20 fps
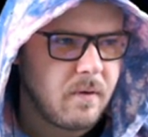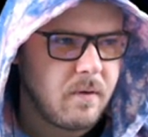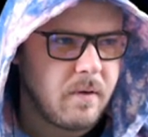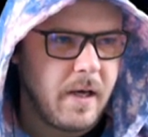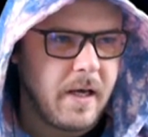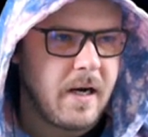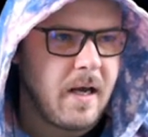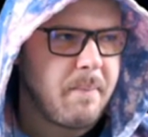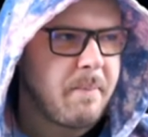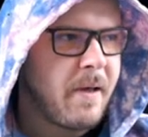
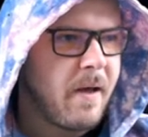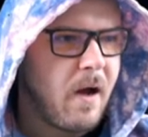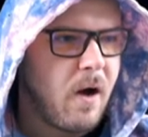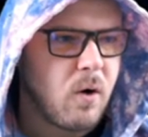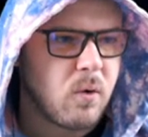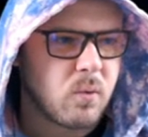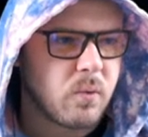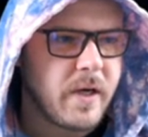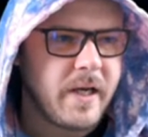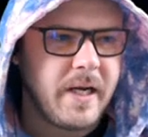And I'm
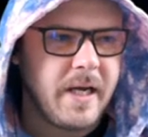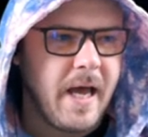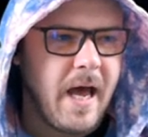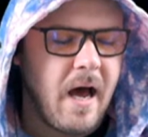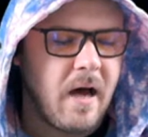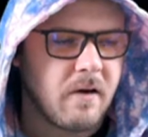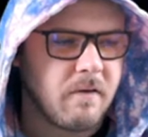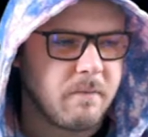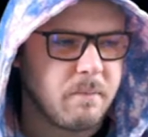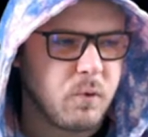already
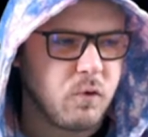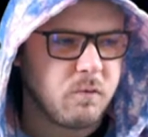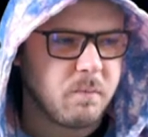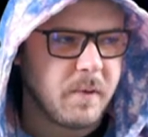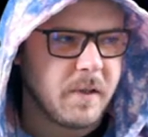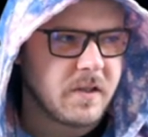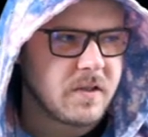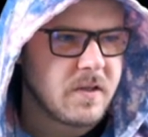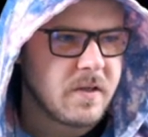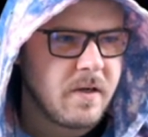out of
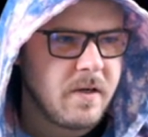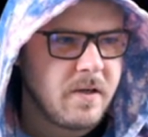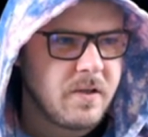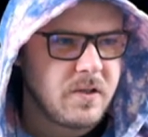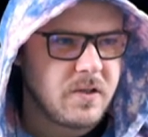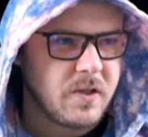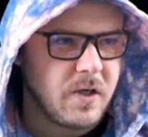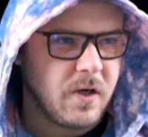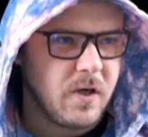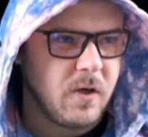movement.
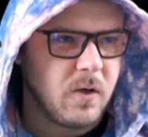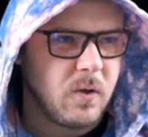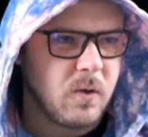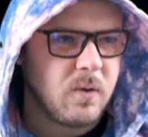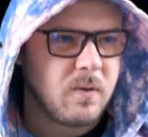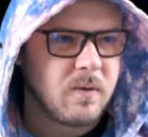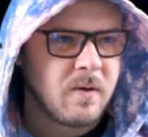So